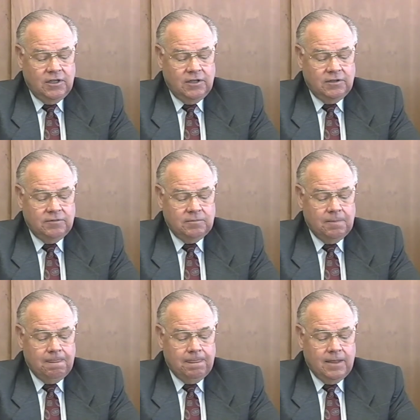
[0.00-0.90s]

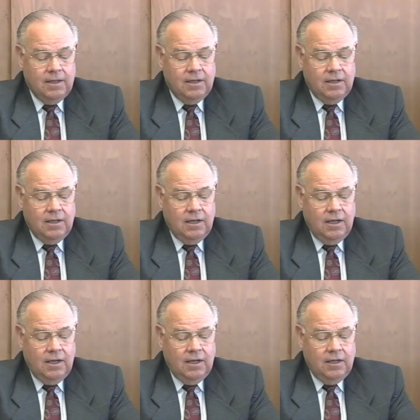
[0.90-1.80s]
uh,
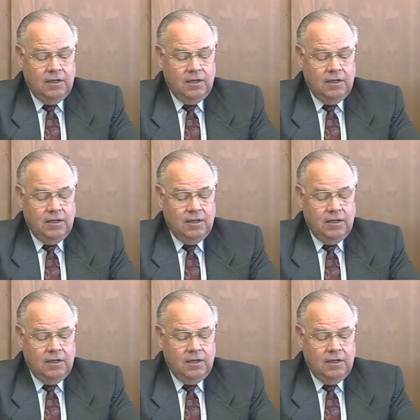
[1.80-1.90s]
uh,